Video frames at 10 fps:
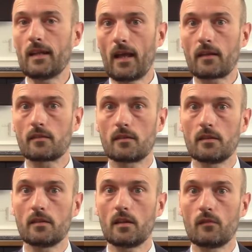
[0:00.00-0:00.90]

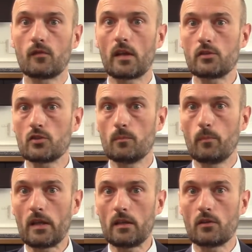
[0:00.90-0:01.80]
excellent inflation
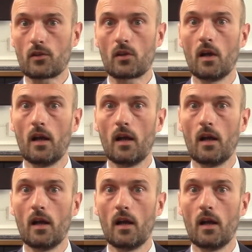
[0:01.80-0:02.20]
beater.